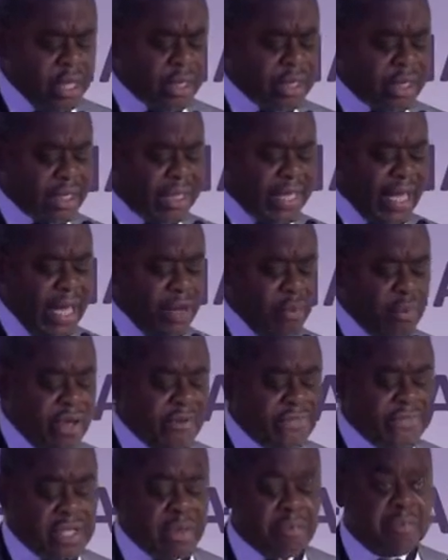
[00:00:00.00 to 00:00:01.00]
Today we
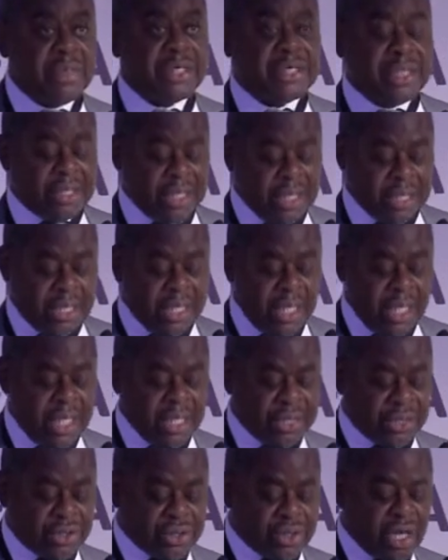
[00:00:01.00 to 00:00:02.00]
have submitted a,
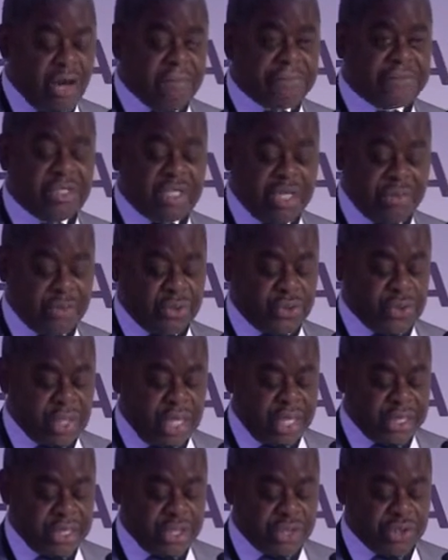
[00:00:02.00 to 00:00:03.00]
a, draft
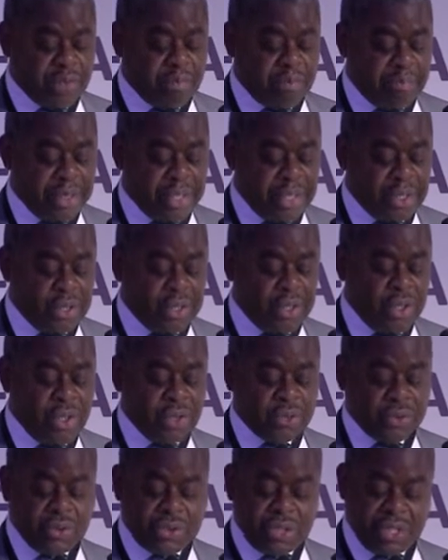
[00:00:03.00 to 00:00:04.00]
demutualization bill
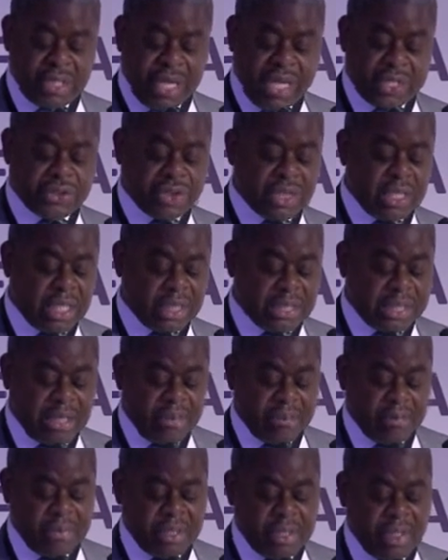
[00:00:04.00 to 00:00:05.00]
to the National
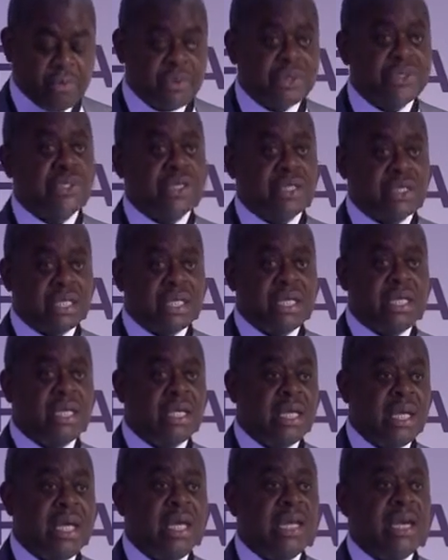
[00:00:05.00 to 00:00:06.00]
Assembly, which is the
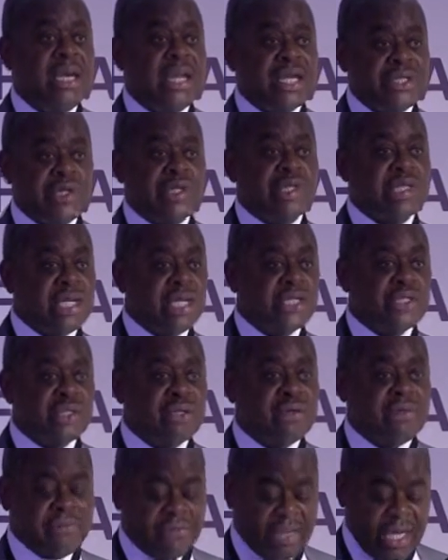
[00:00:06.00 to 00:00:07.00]

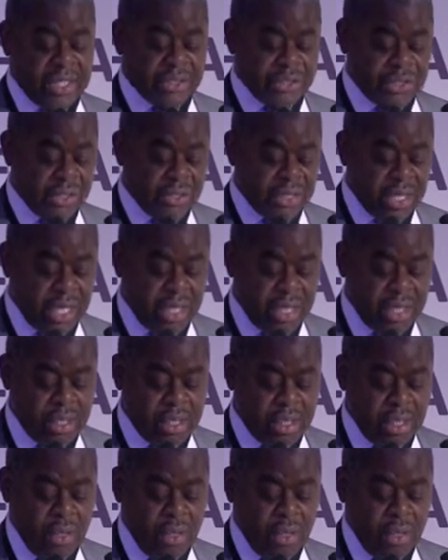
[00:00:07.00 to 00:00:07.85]
legislature of Nigeria,